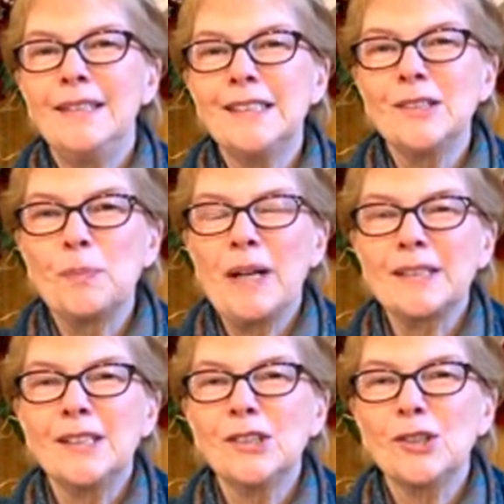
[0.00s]
This is
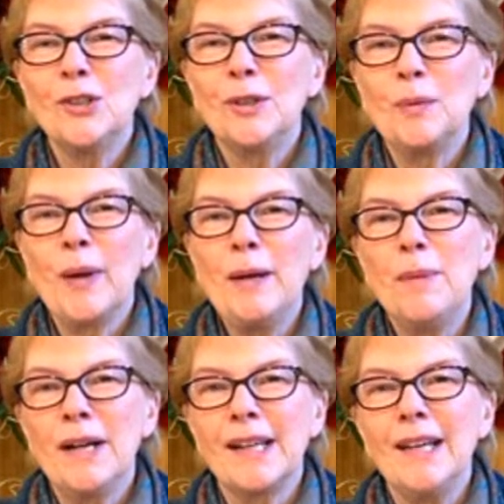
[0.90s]
practitioner and
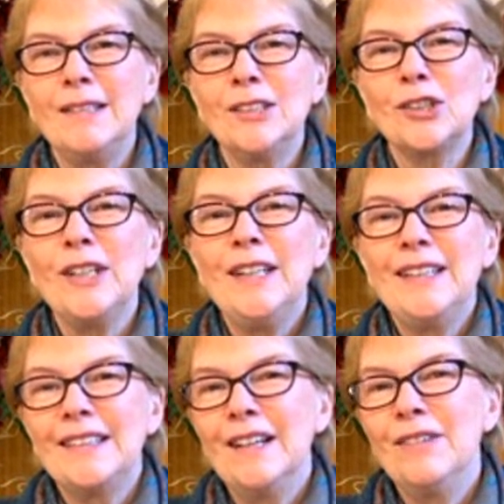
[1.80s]
Rabbi Kalish
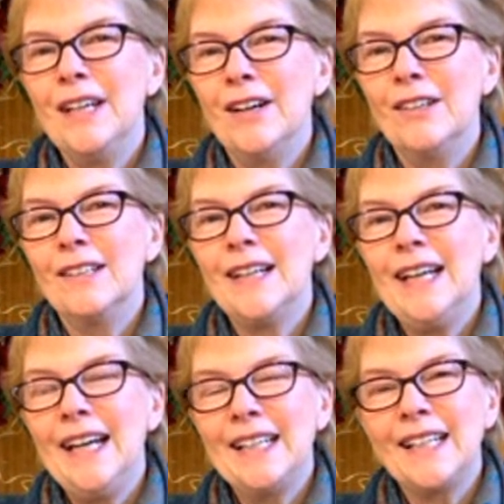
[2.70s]
Leviel.
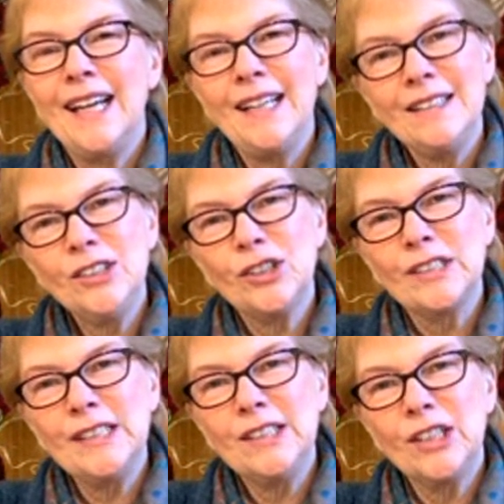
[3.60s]
And Kalish is
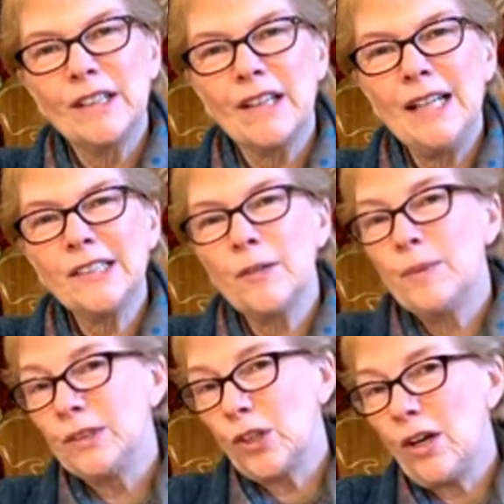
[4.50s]
teaching a class I've
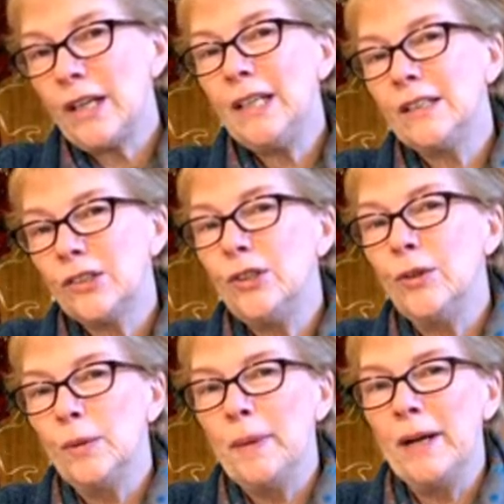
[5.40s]
been talking to
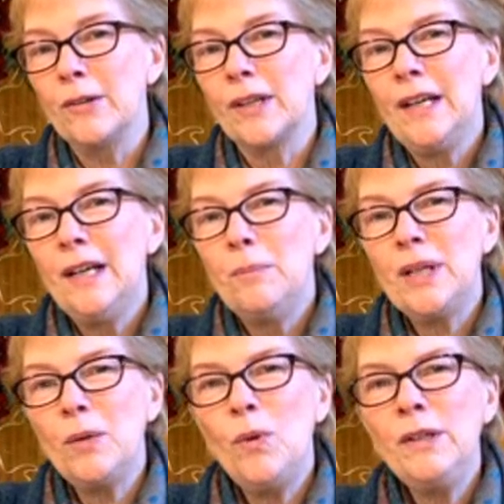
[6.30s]
you about,
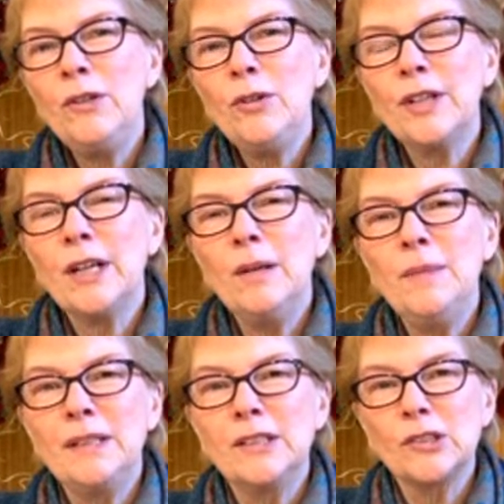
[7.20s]
but I wanted her to come
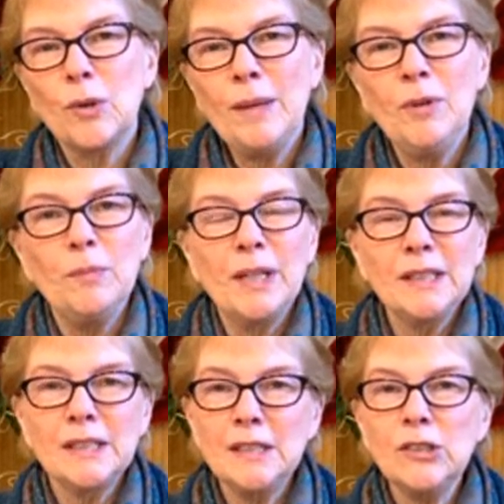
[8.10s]
and describe it
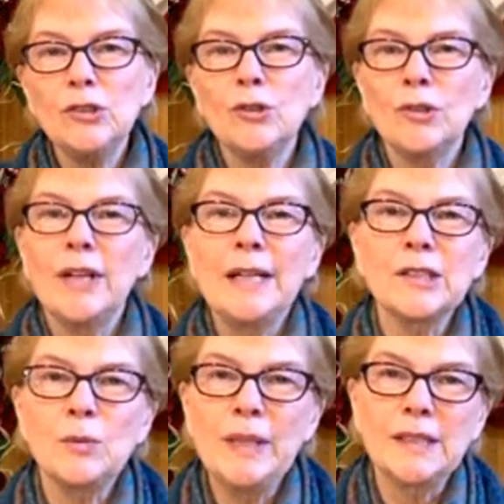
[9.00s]
because this is your
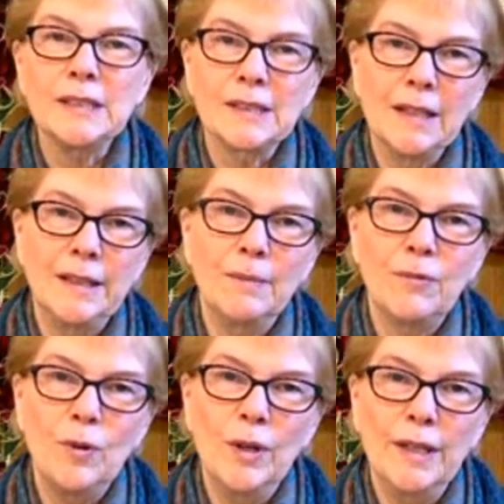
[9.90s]
last week to sign up
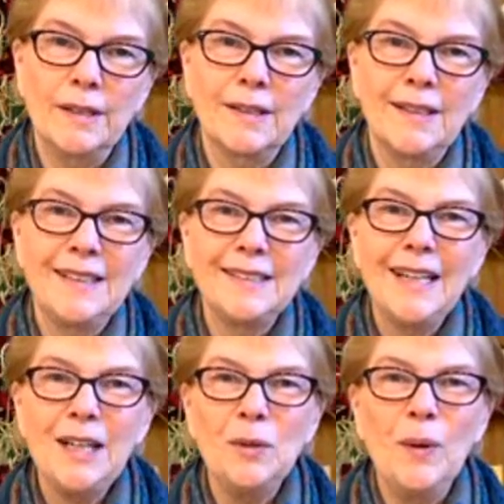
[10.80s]
for it.
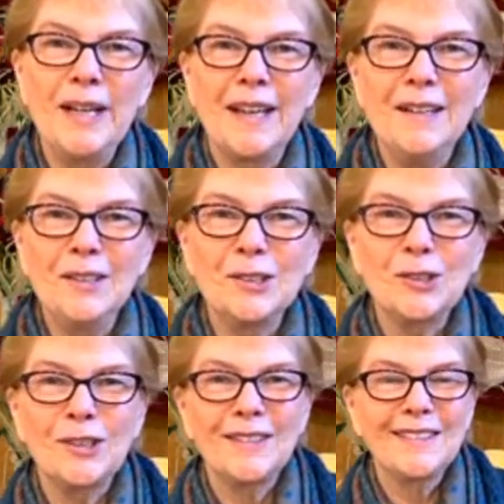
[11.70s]
Take it away, Kalish.